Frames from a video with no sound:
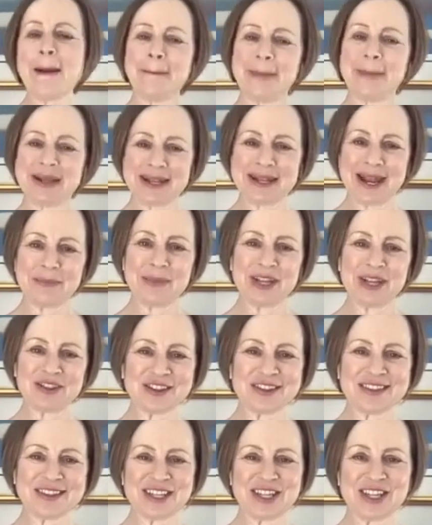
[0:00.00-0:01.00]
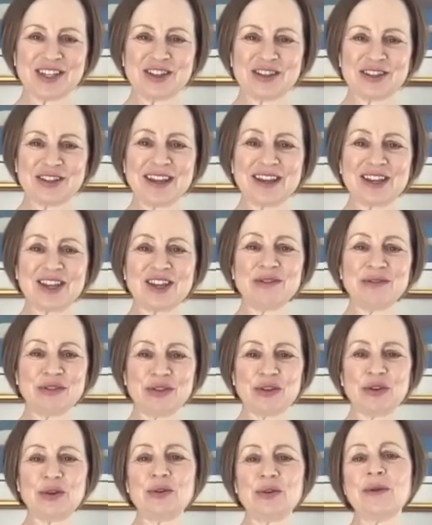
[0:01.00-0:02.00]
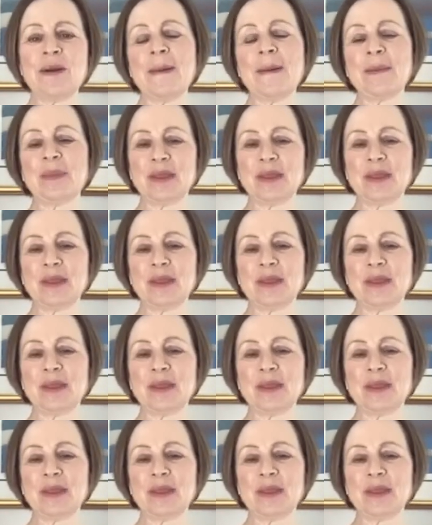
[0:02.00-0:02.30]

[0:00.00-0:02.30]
but let me just take you through